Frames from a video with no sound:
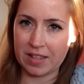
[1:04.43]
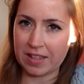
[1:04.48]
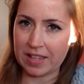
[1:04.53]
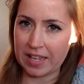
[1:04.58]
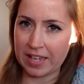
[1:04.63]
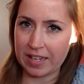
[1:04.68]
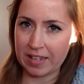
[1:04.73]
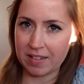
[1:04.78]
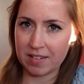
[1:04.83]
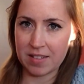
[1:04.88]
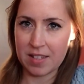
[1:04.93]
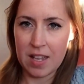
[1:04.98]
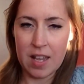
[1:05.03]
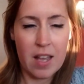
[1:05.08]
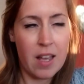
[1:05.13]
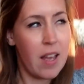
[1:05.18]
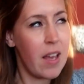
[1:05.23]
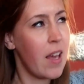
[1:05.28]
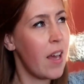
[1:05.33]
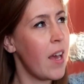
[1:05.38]
and things
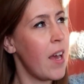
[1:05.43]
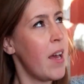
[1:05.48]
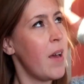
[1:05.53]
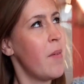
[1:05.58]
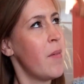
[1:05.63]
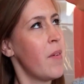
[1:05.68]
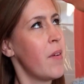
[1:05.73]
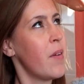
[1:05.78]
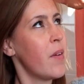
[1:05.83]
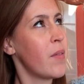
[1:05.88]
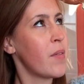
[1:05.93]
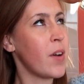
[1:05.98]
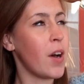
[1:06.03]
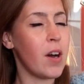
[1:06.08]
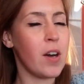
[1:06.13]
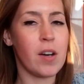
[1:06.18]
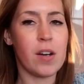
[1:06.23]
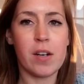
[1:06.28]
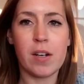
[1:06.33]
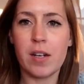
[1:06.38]
um, I've
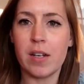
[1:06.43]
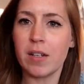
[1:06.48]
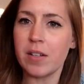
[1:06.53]
got